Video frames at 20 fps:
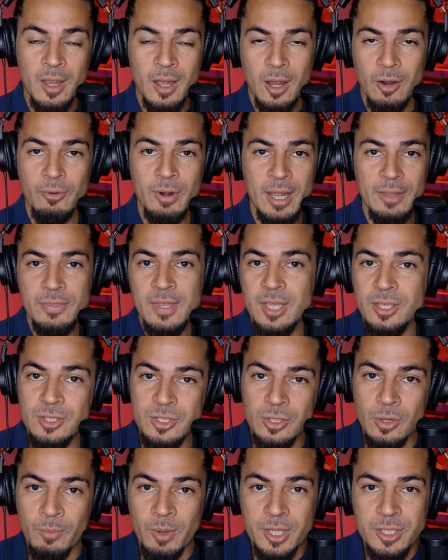All right. Thank you
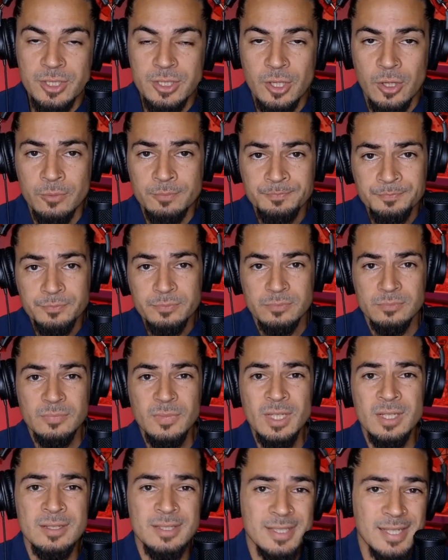so much. So
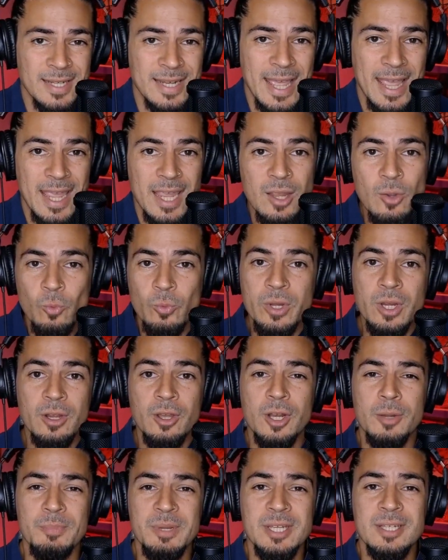today, we are
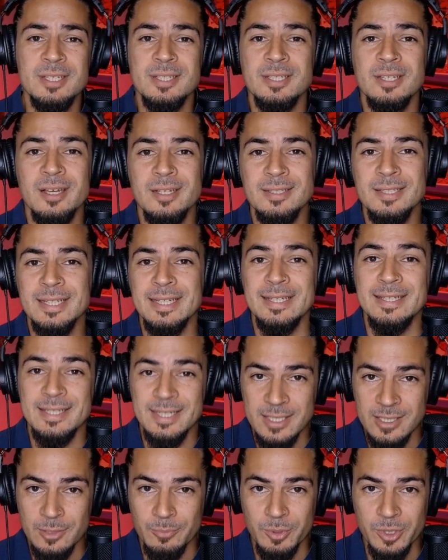going to be discussing
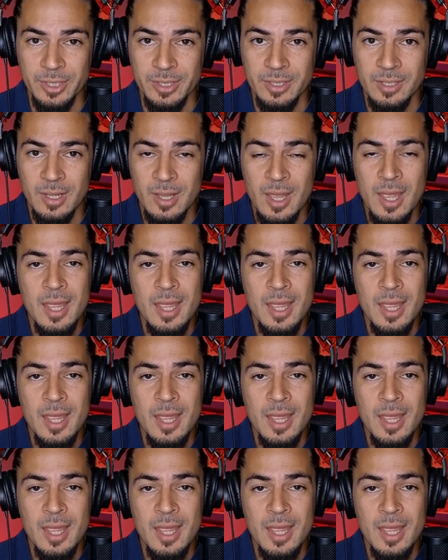discipline.